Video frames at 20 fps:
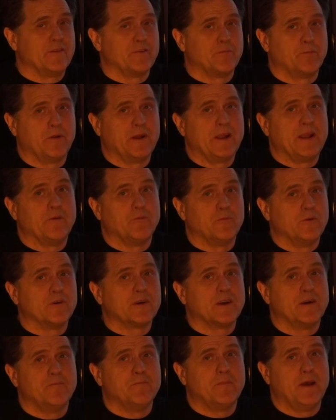this planet will
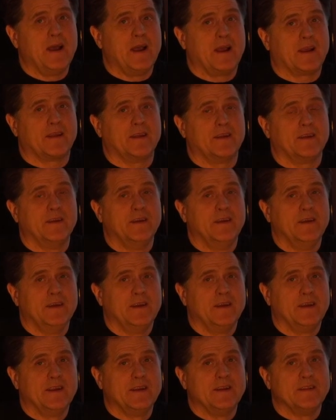come back
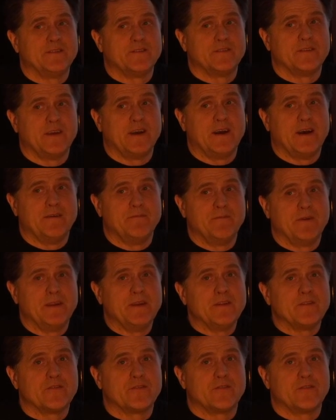in its
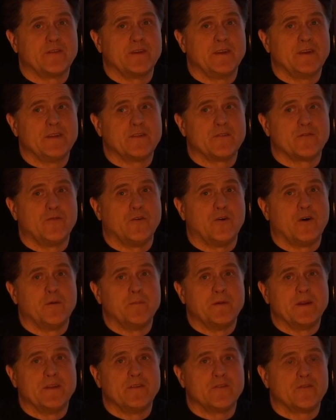
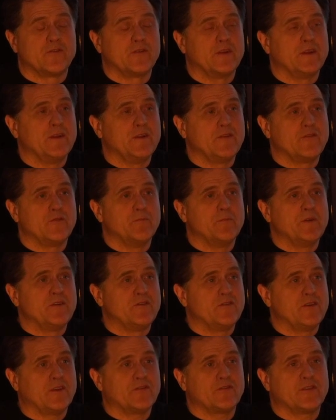form and in its
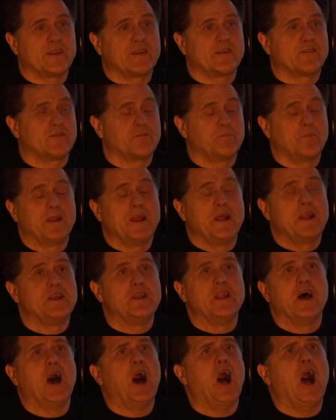majestic
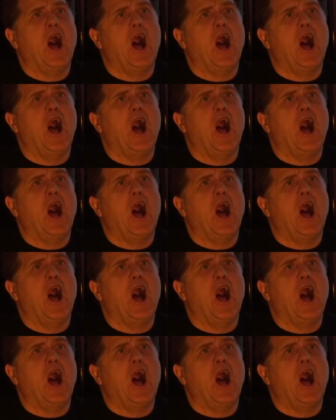splendor.